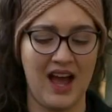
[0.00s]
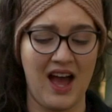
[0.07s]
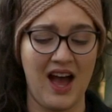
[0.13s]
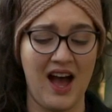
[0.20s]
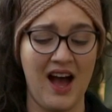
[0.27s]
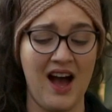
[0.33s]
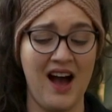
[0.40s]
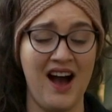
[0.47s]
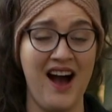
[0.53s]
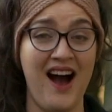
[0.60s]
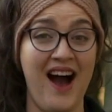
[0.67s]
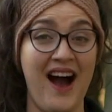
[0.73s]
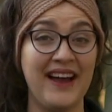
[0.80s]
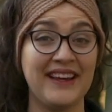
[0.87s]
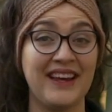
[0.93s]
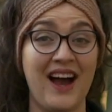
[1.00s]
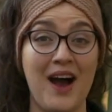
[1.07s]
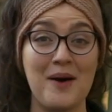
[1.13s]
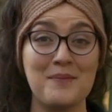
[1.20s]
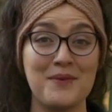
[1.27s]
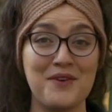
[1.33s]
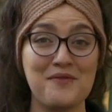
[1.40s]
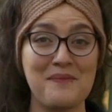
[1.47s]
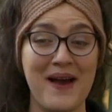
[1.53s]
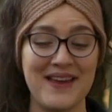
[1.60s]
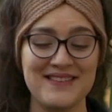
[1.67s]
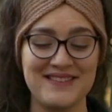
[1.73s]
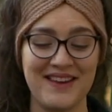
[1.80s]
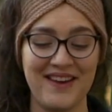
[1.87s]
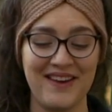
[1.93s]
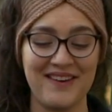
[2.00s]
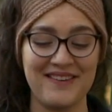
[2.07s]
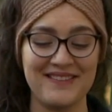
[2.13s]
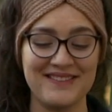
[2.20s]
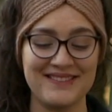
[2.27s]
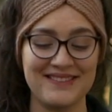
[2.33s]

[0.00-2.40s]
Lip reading: I can't move my toes.